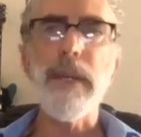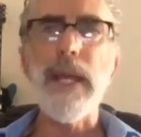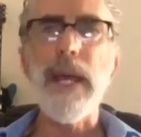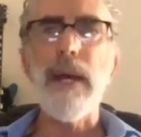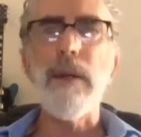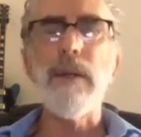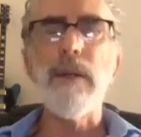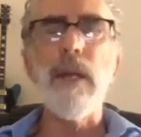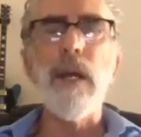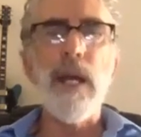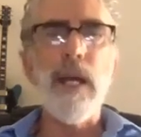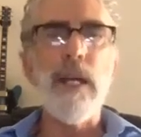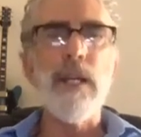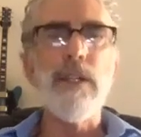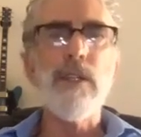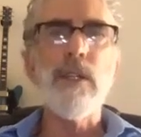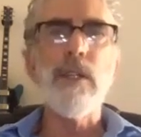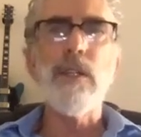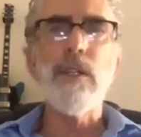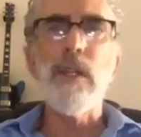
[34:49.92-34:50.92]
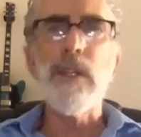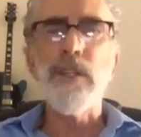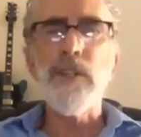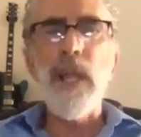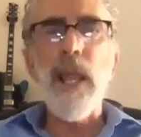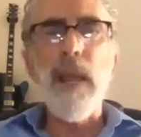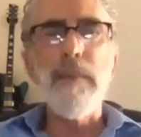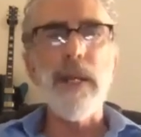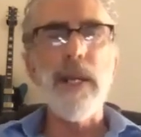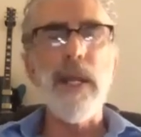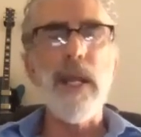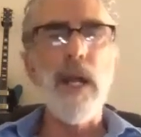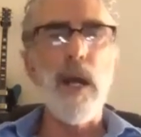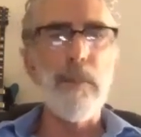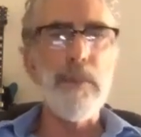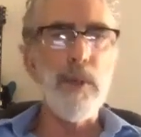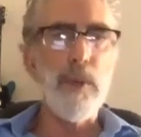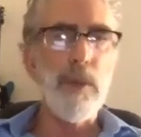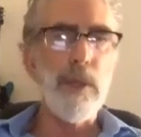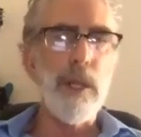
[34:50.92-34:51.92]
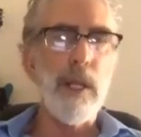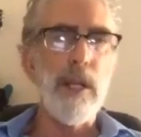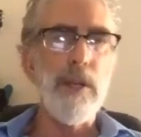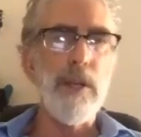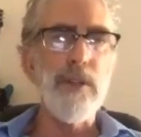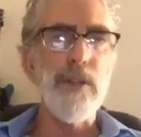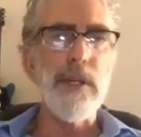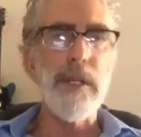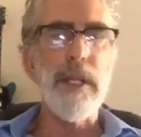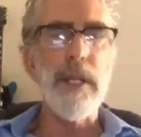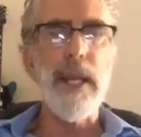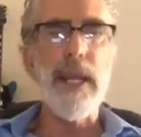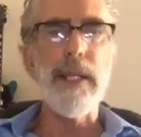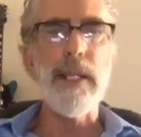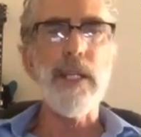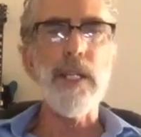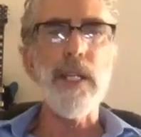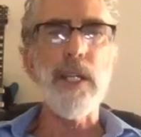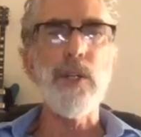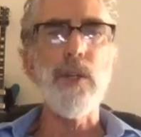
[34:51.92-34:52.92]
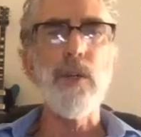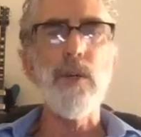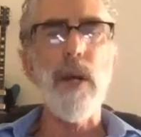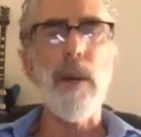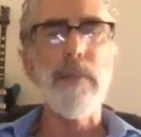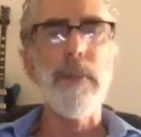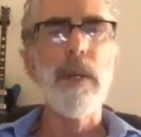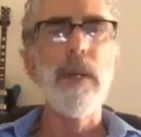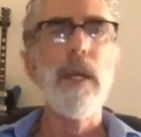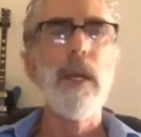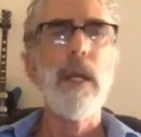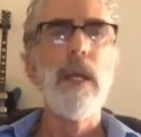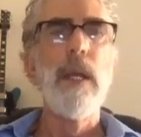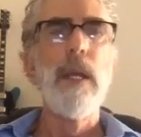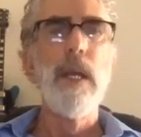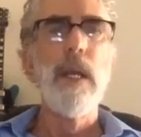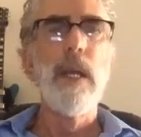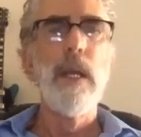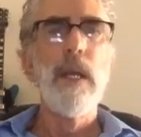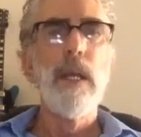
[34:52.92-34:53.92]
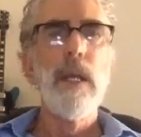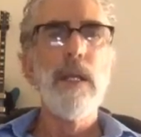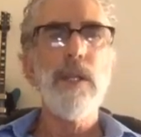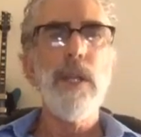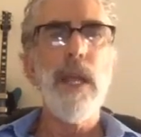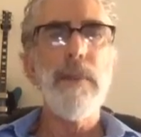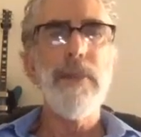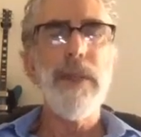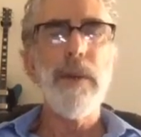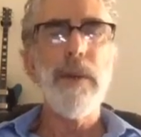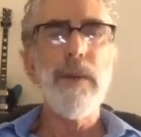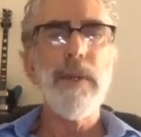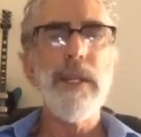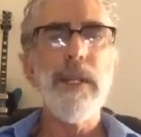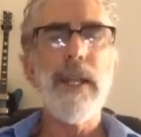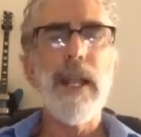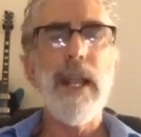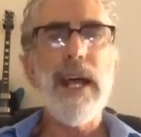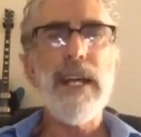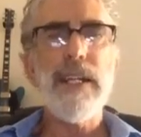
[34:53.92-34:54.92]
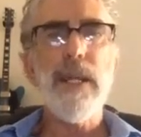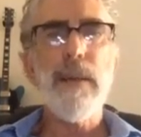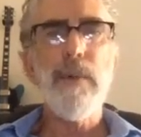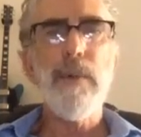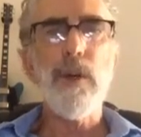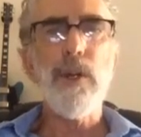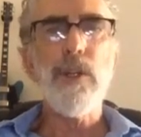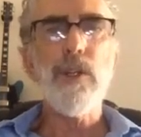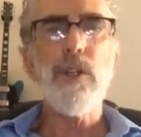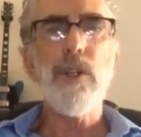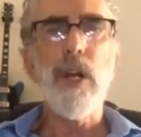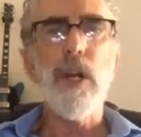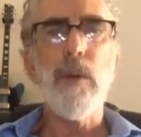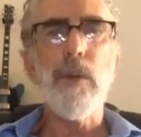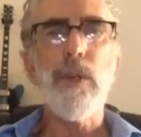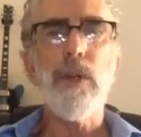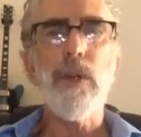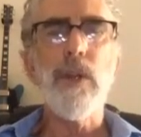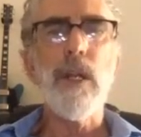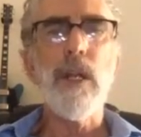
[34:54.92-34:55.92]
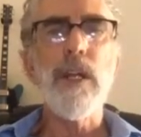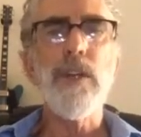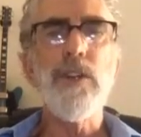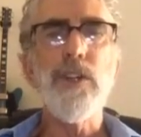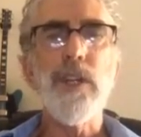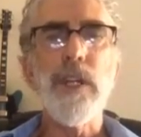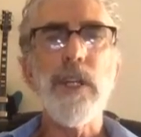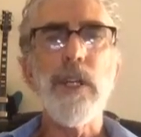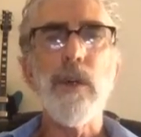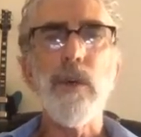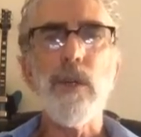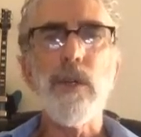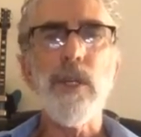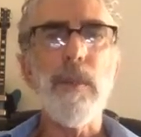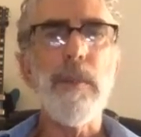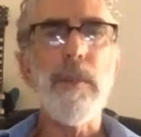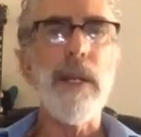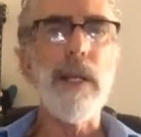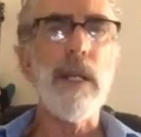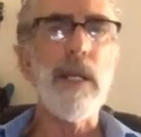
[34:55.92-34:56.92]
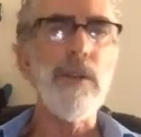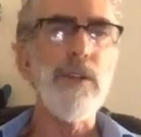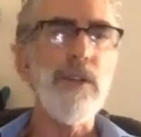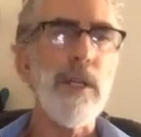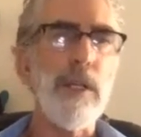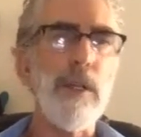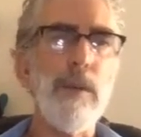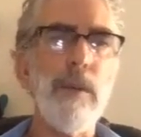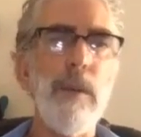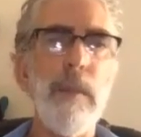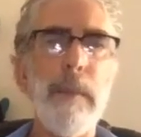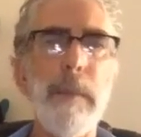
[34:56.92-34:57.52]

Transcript: out. Is Sam going to help you with the lunging today? Let's get you up. Same thing we did last time. I want to start with her lunging you or somebody lunging you.